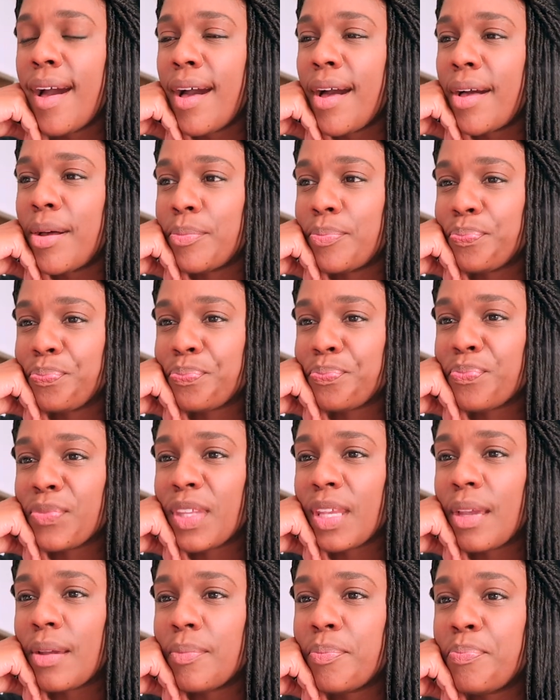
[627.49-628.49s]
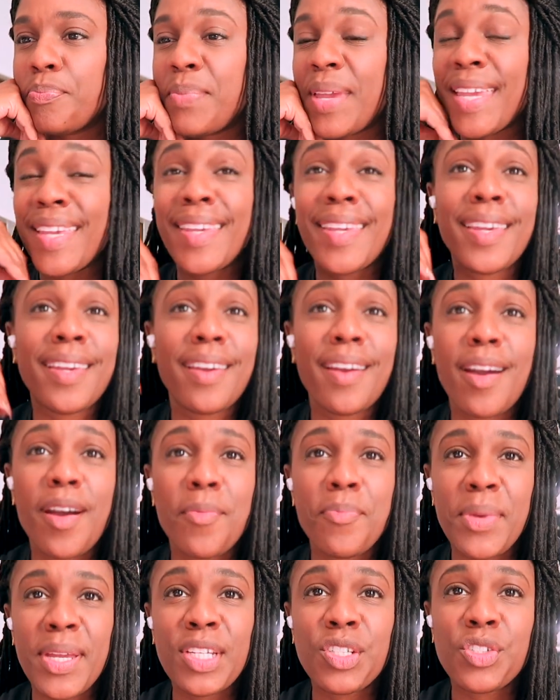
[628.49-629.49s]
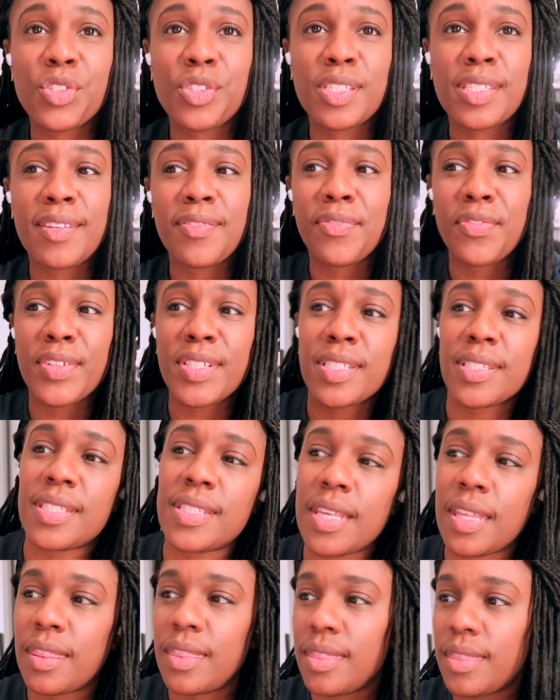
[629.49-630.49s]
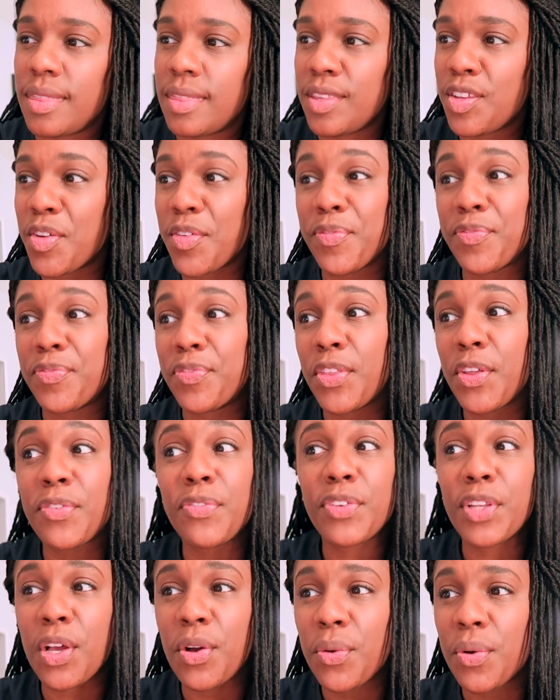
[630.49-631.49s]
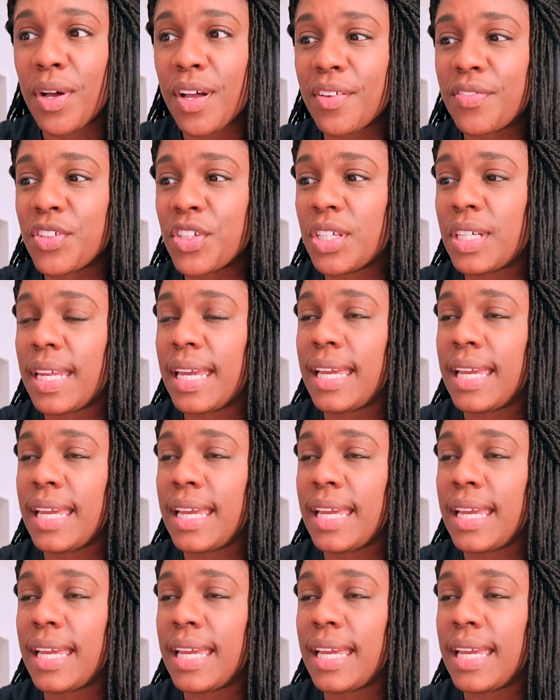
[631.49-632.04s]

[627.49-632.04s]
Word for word: um, making a major difference in your, the flow of your